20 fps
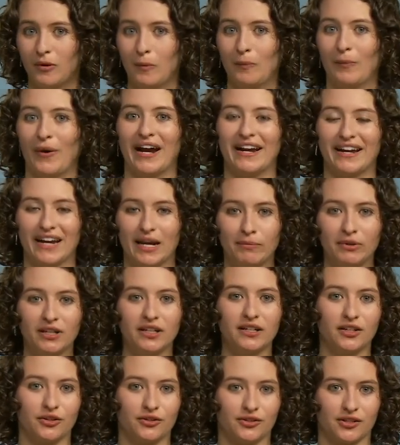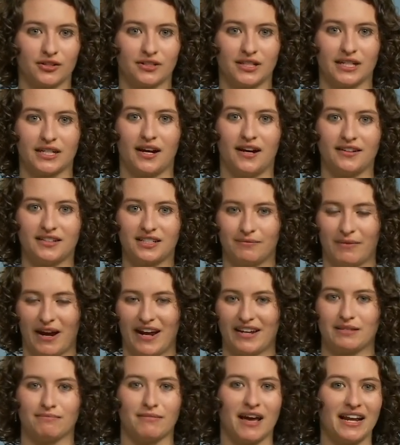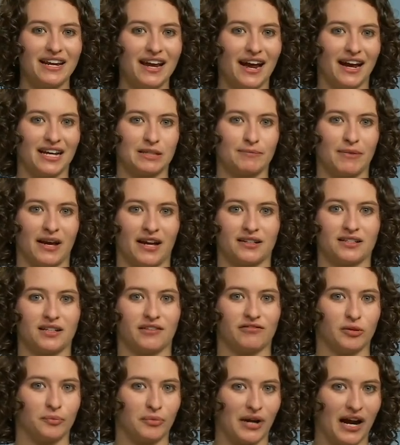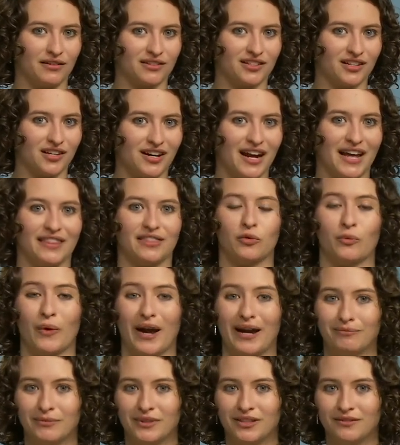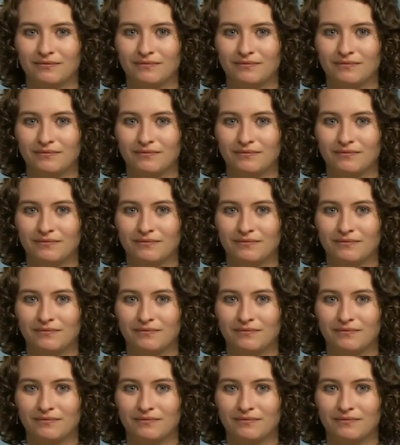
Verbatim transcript: by enabling users to customize many aspects of the browser and the web.